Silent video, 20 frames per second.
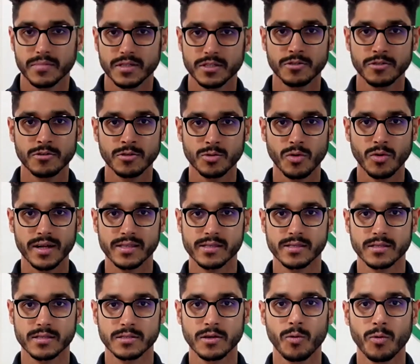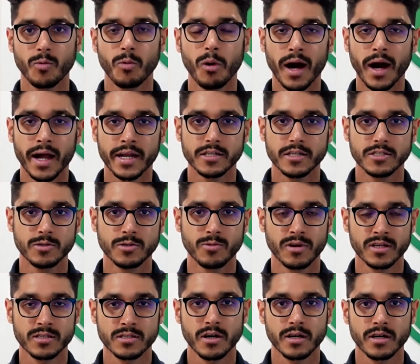2 thoughts. So one, do you
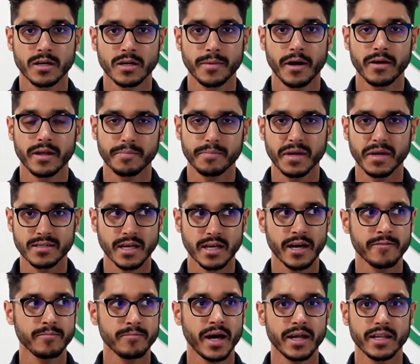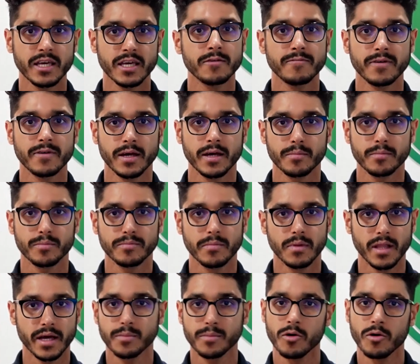want to talk about, because I've met even
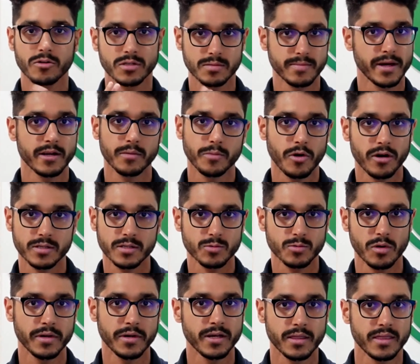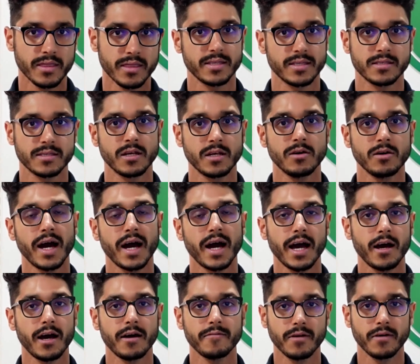like post-menopause women that still
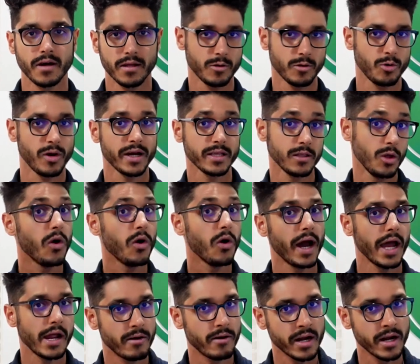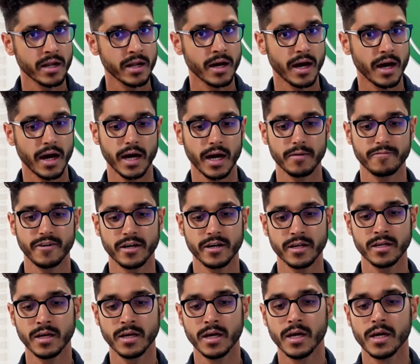have quite low iron,
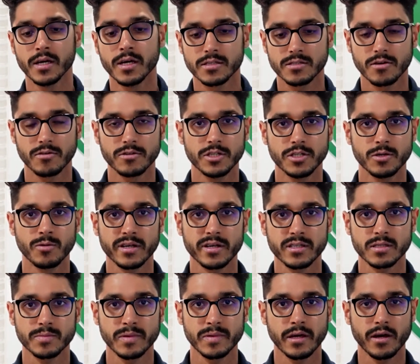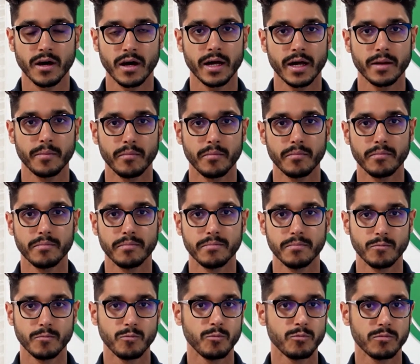ferritin. So do you want to speak on
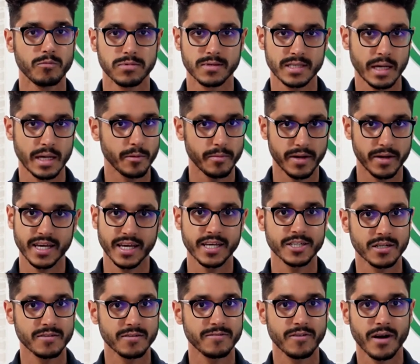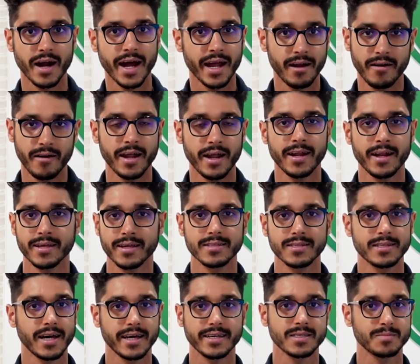supplementation for iron
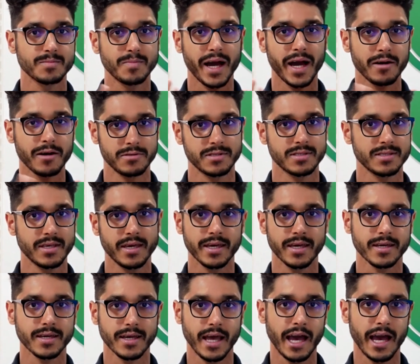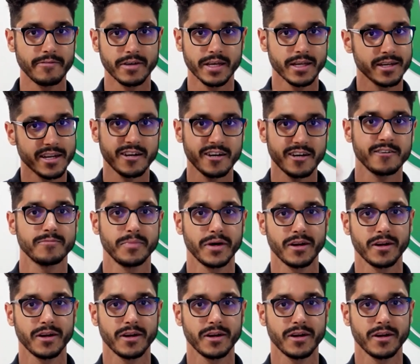and I guess balancing, having enough? But